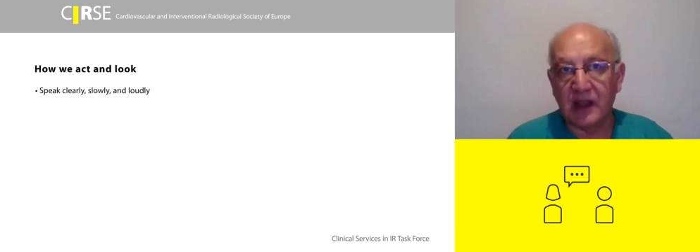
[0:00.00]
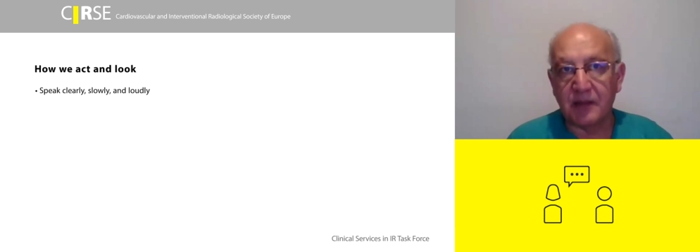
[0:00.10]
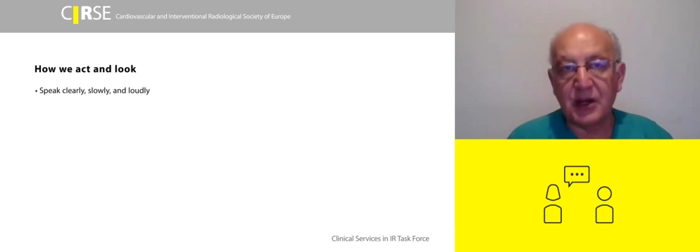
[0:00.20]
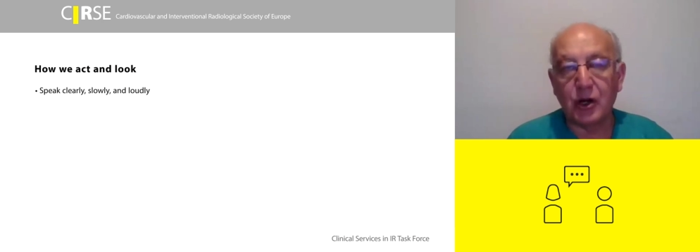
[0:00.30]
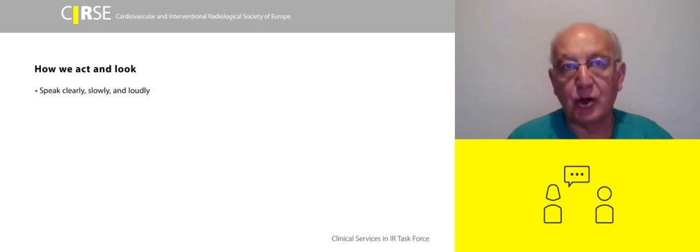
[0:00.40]

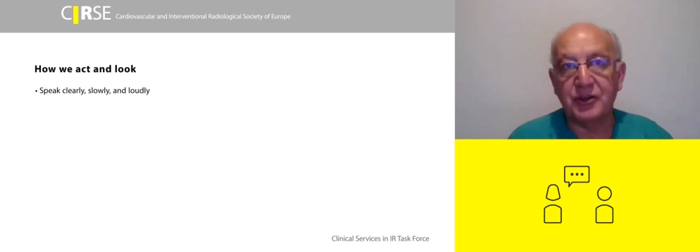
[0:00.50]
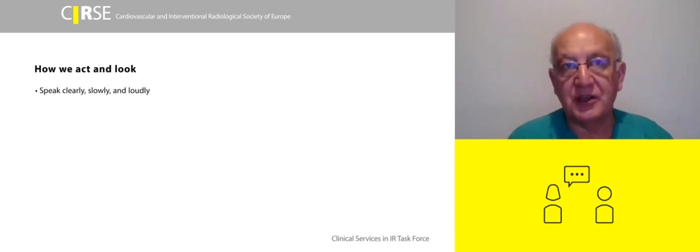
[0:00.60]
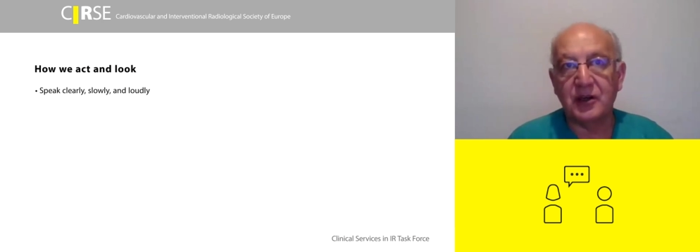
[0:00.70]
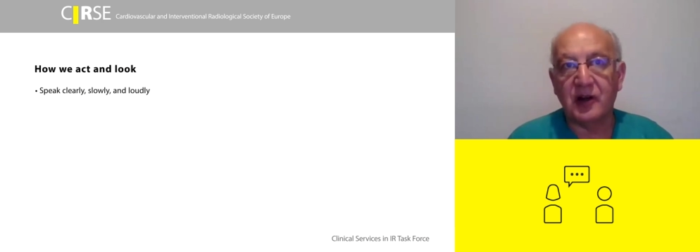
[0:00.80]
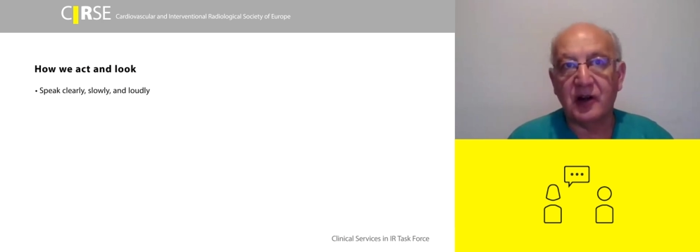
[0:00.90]

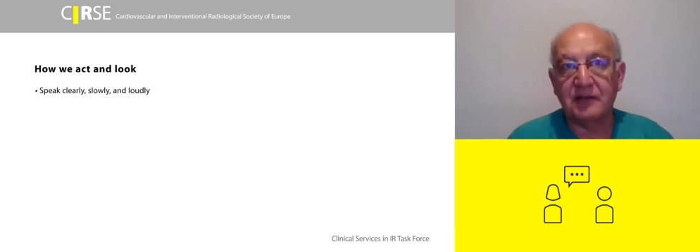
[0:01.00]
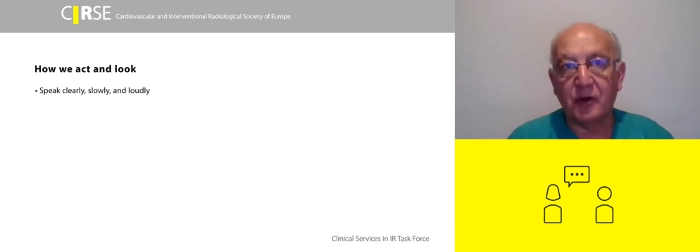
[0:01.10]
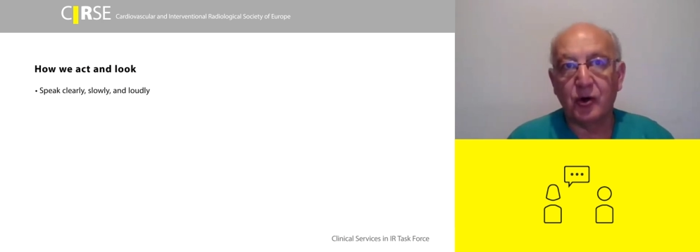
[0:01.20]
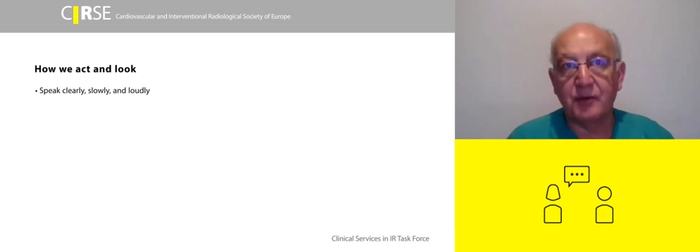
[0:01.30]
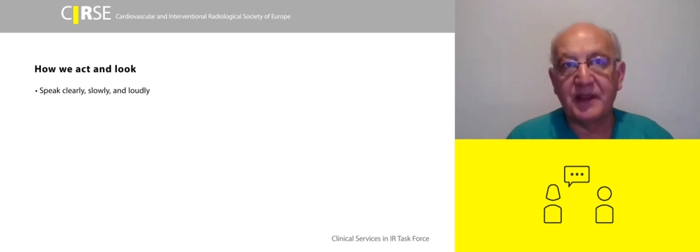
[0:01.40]
terminology
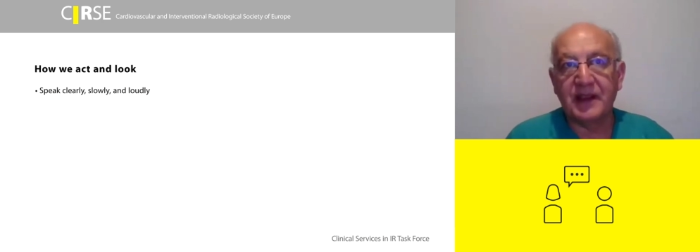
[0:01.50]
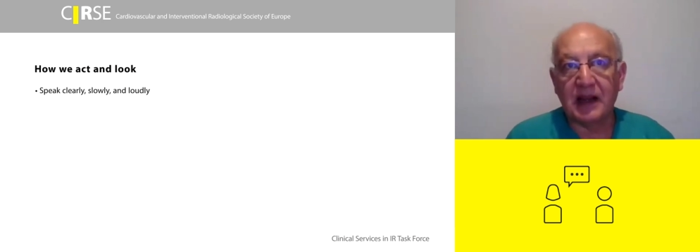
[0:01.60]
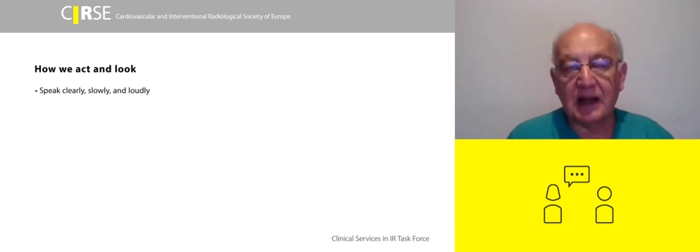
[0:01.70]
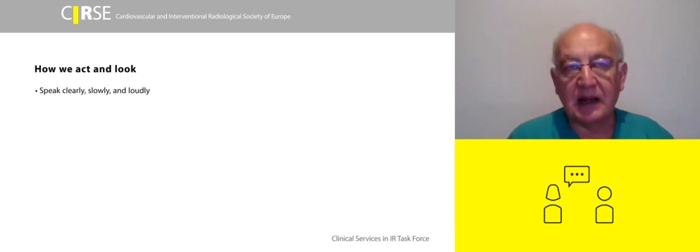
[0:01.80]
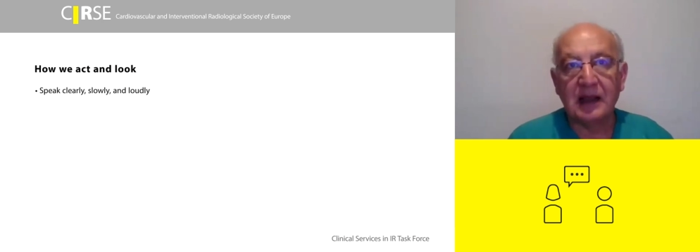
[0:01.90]
or
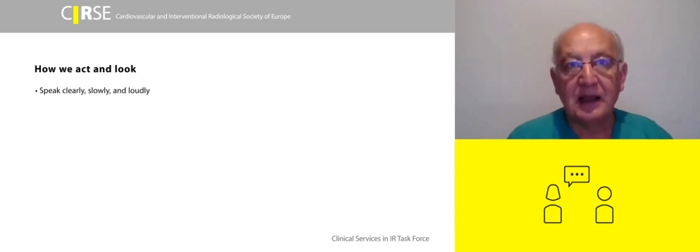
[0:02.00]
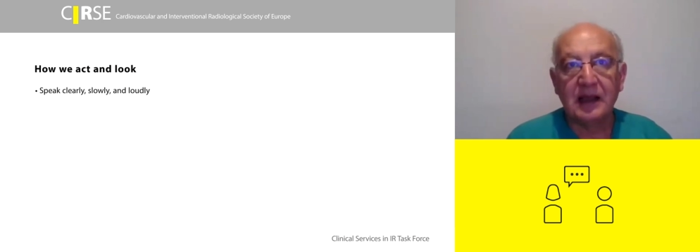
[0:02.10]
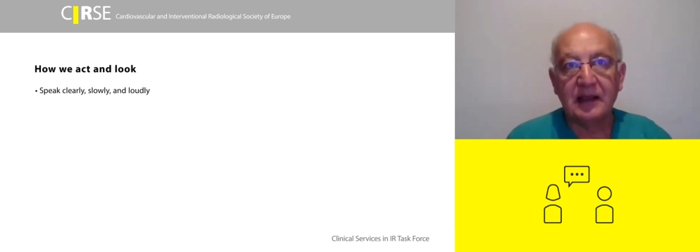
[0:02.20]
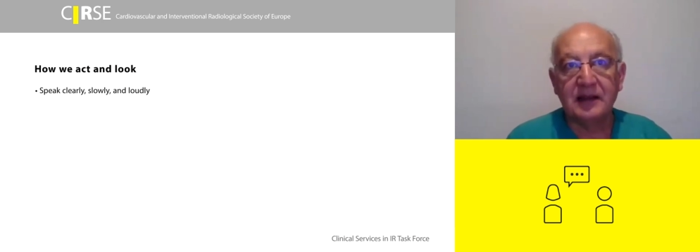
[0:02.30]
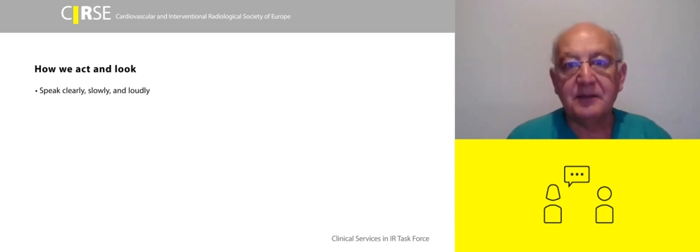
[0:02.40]
medical
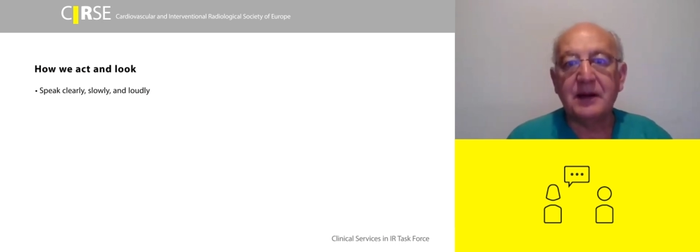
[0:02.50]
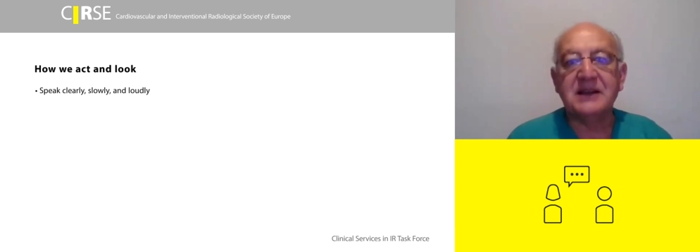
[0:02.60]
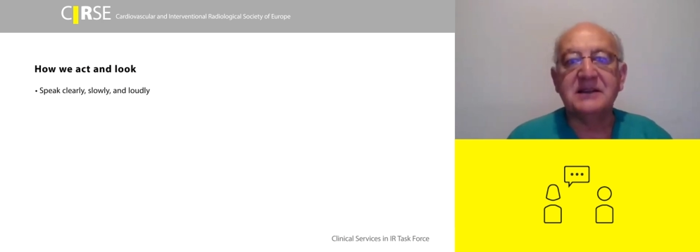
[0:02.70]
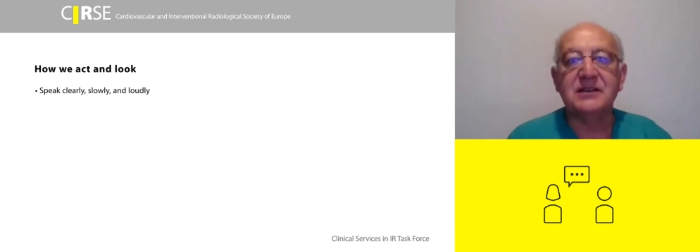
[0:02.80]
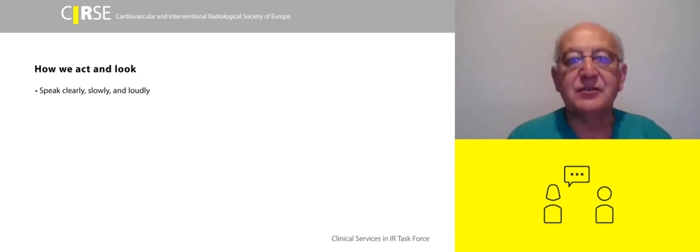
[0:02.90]

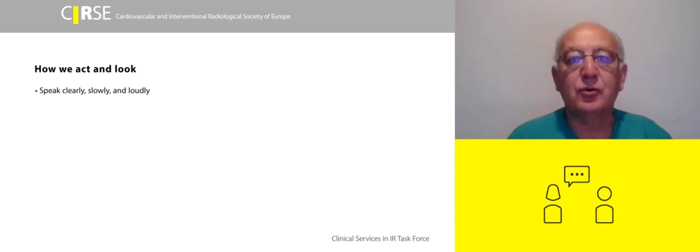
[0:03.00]
devices.